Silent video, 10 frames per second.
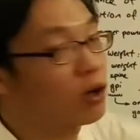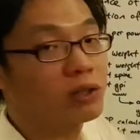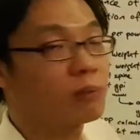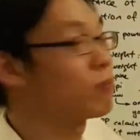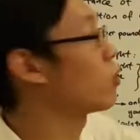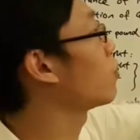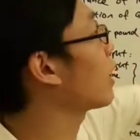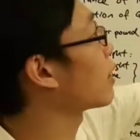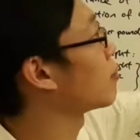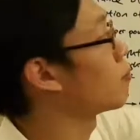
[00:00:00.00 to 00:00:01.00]
drawn the
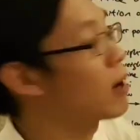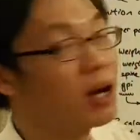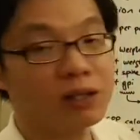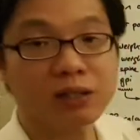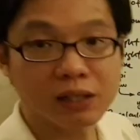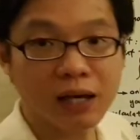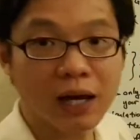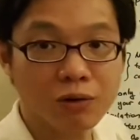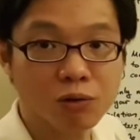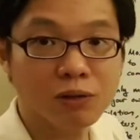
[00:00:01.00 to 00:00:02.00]
bow and marked the
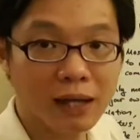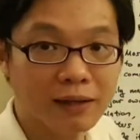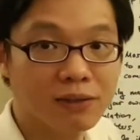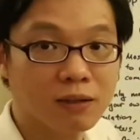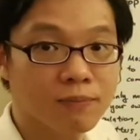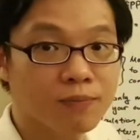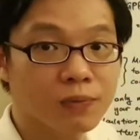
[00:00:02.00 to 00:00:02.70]
arrow length,